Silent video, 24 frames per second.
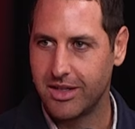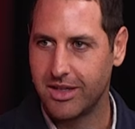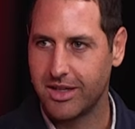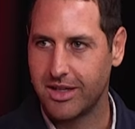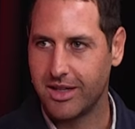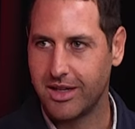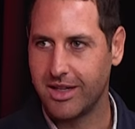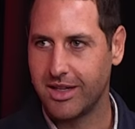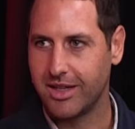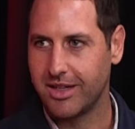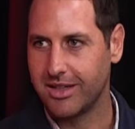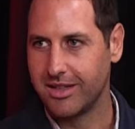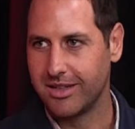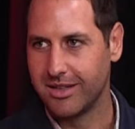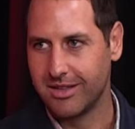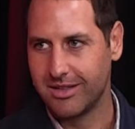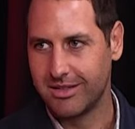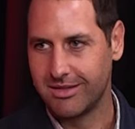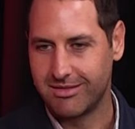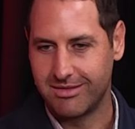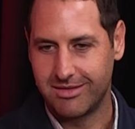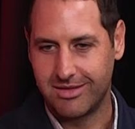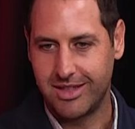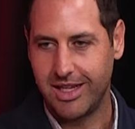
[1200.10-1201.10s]
Mm.
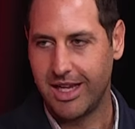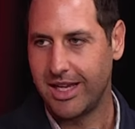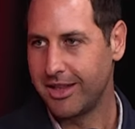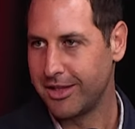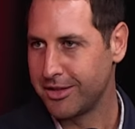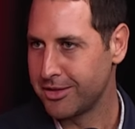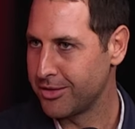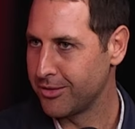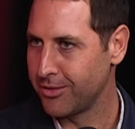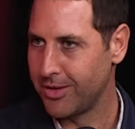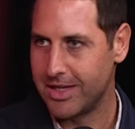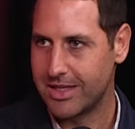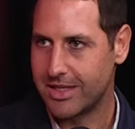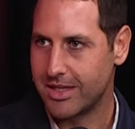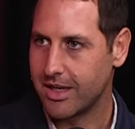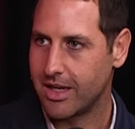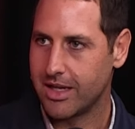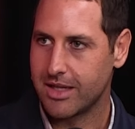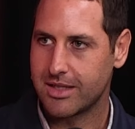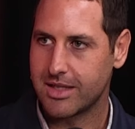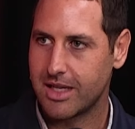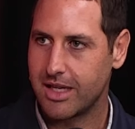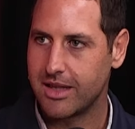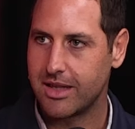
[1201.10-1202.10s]
And yeah, there's a reason
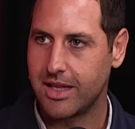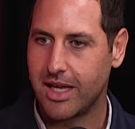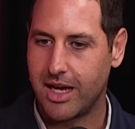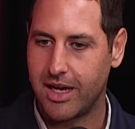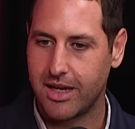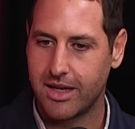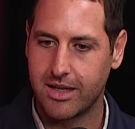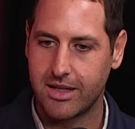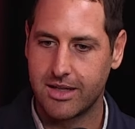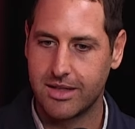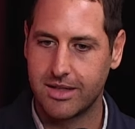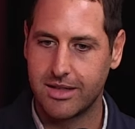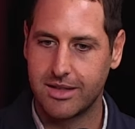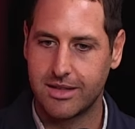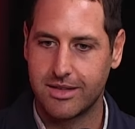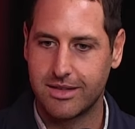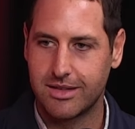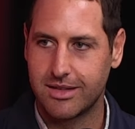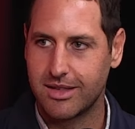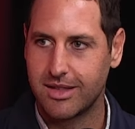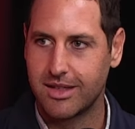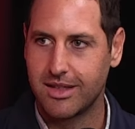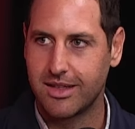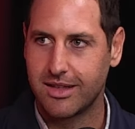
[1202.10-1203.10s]
I said that. And
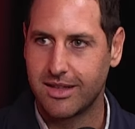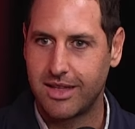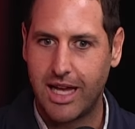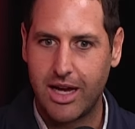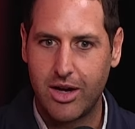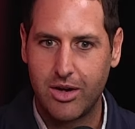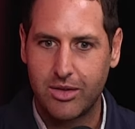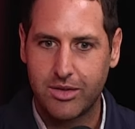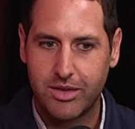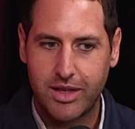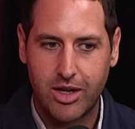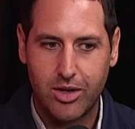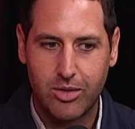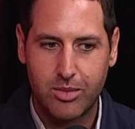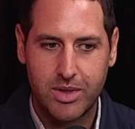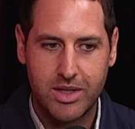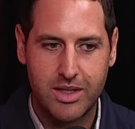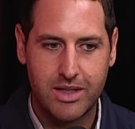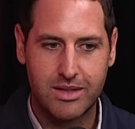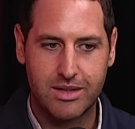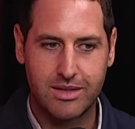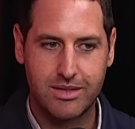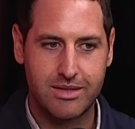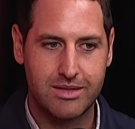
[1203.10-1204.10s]
Marbo. They'll, they'll
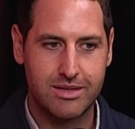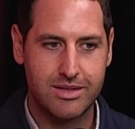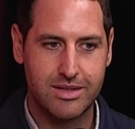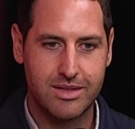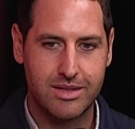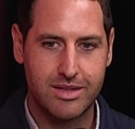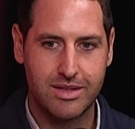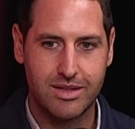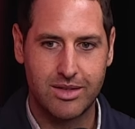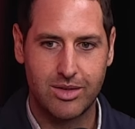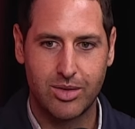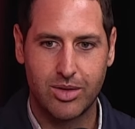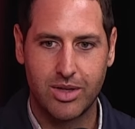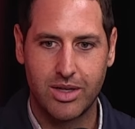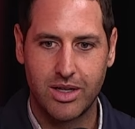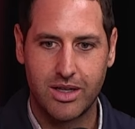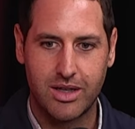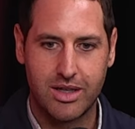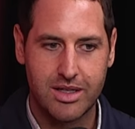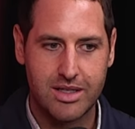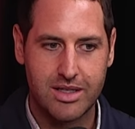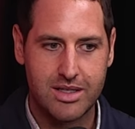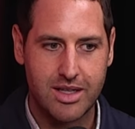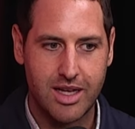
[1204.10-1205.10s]
be looking
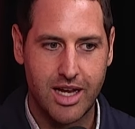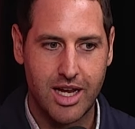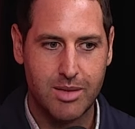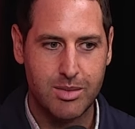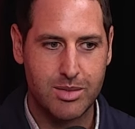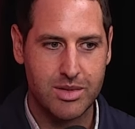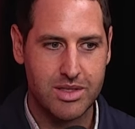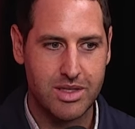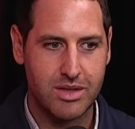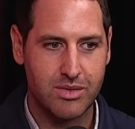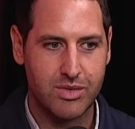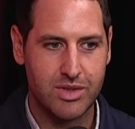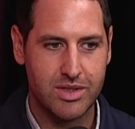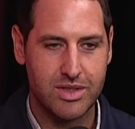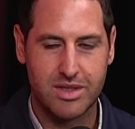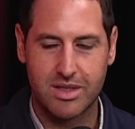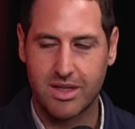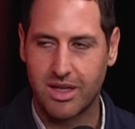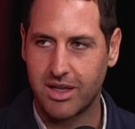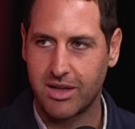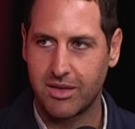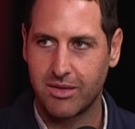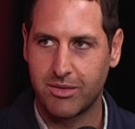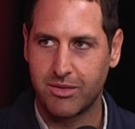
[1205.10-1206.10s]
at this game as if it's
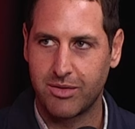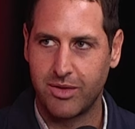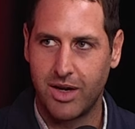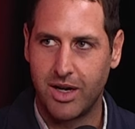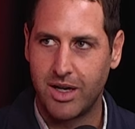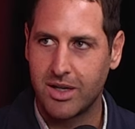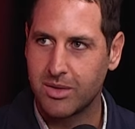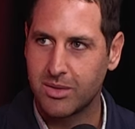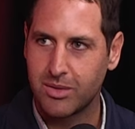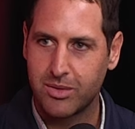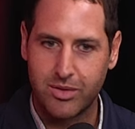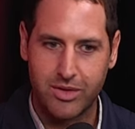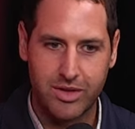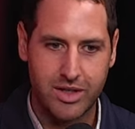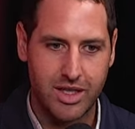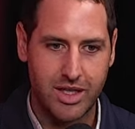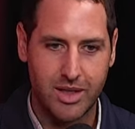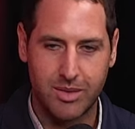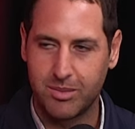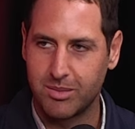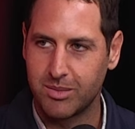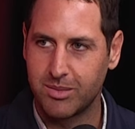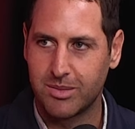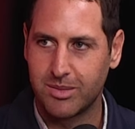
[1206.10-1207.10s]
like a final for
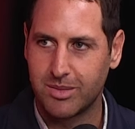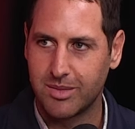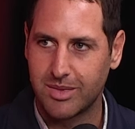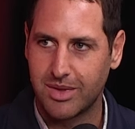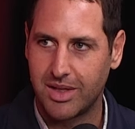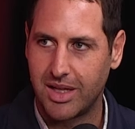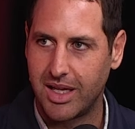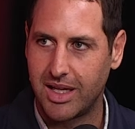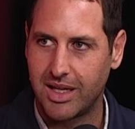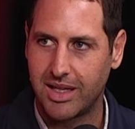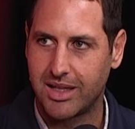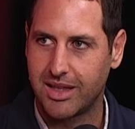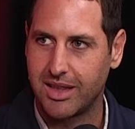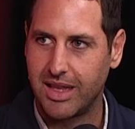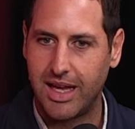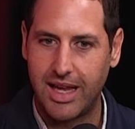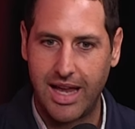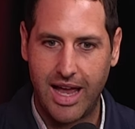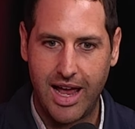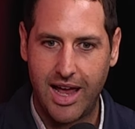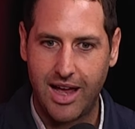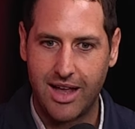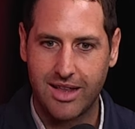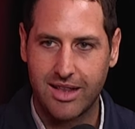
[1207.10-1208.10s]
them. Like
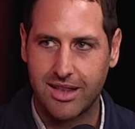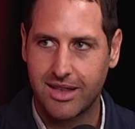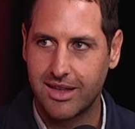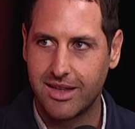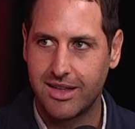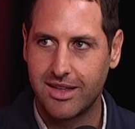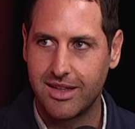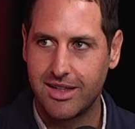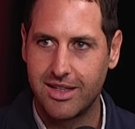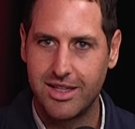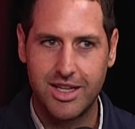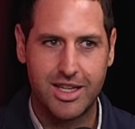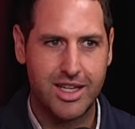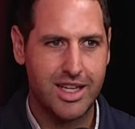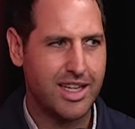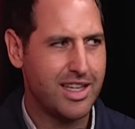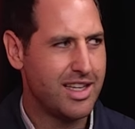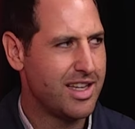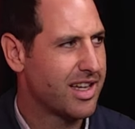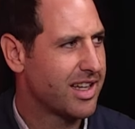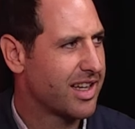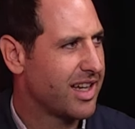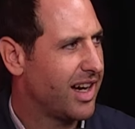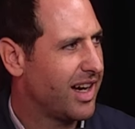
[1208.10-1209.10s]
they, it pretty you,
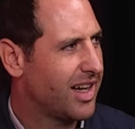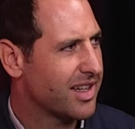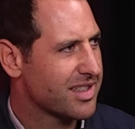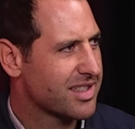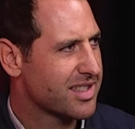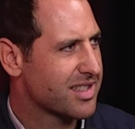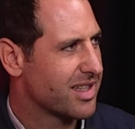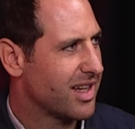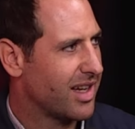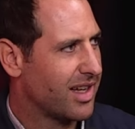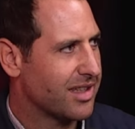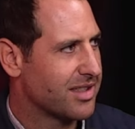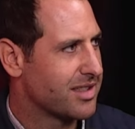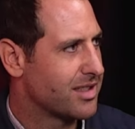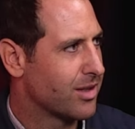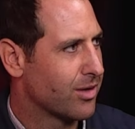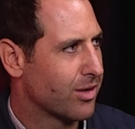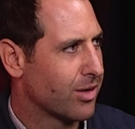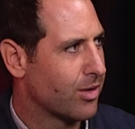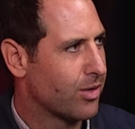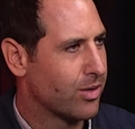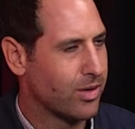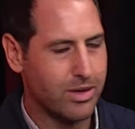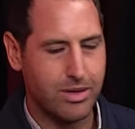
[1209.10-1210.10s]
much you is. can't start
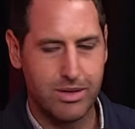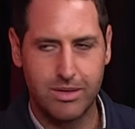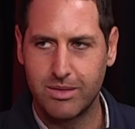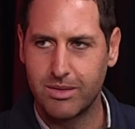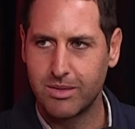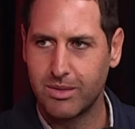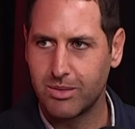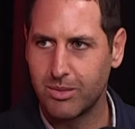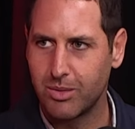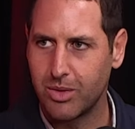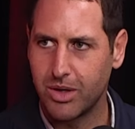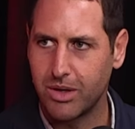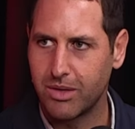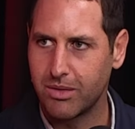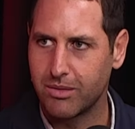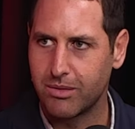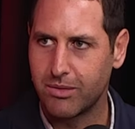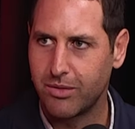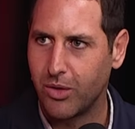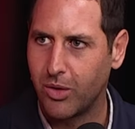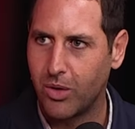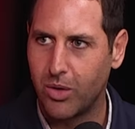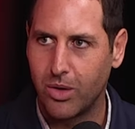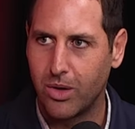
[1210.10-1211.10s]
zero and what
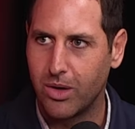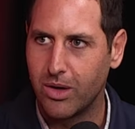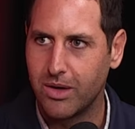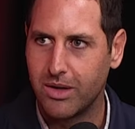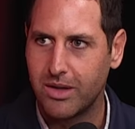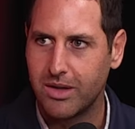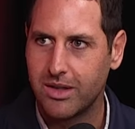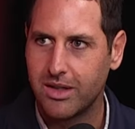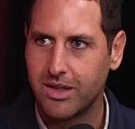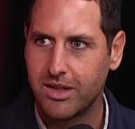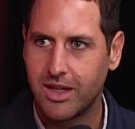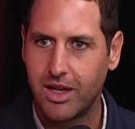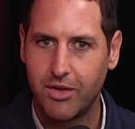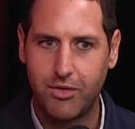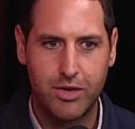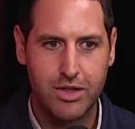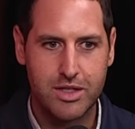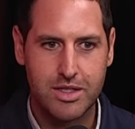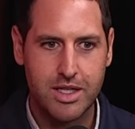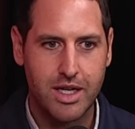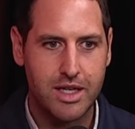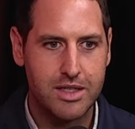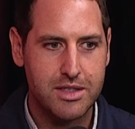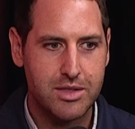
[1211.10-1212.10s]
four. four. If you
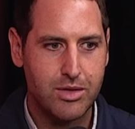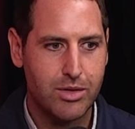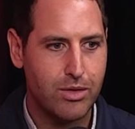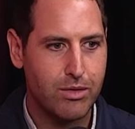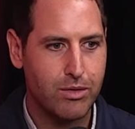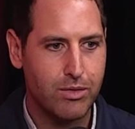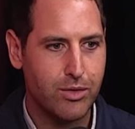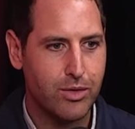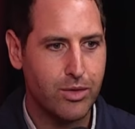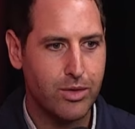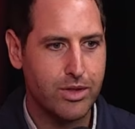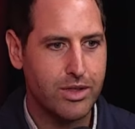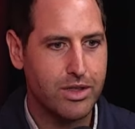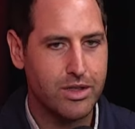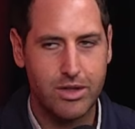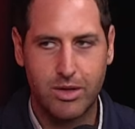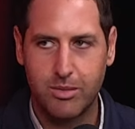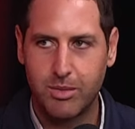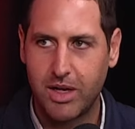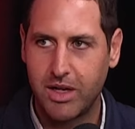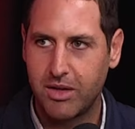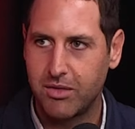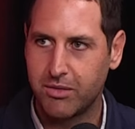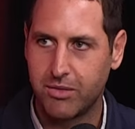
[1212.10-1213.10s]
yeah. start zero and four, you're
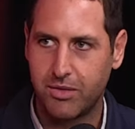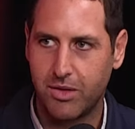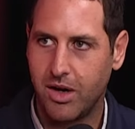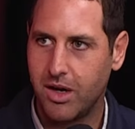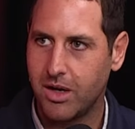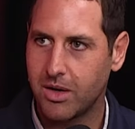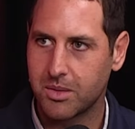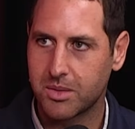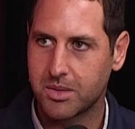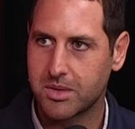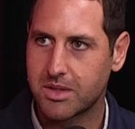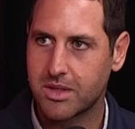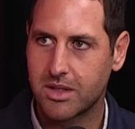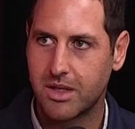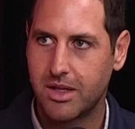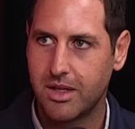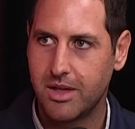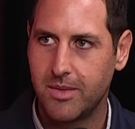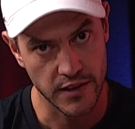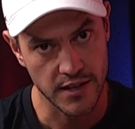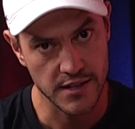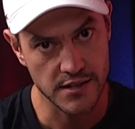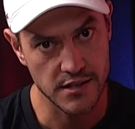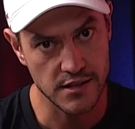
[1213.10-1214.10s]
not making finals
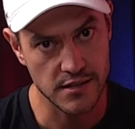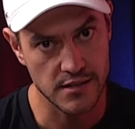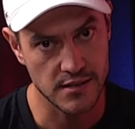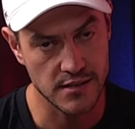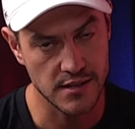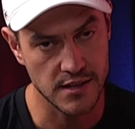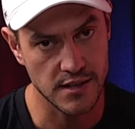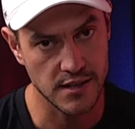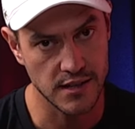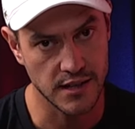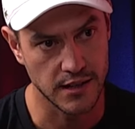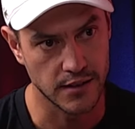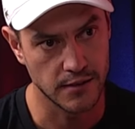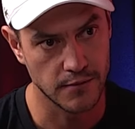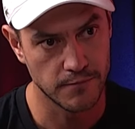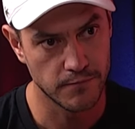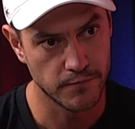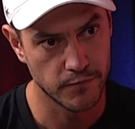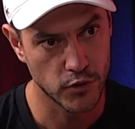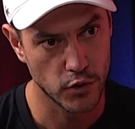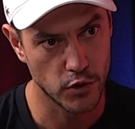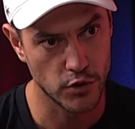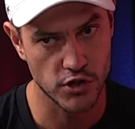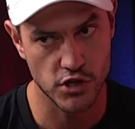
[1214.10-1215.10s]
unless you're Sydney not in this,
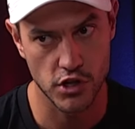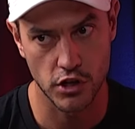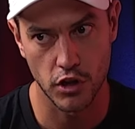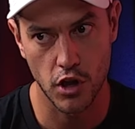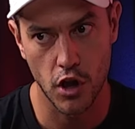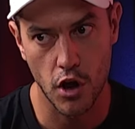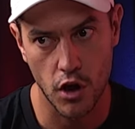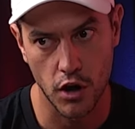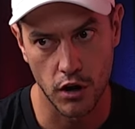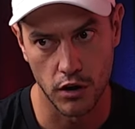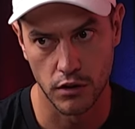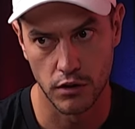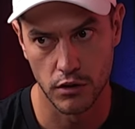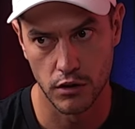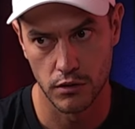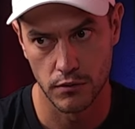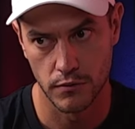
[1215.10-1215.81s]
not in or this Geelong, game.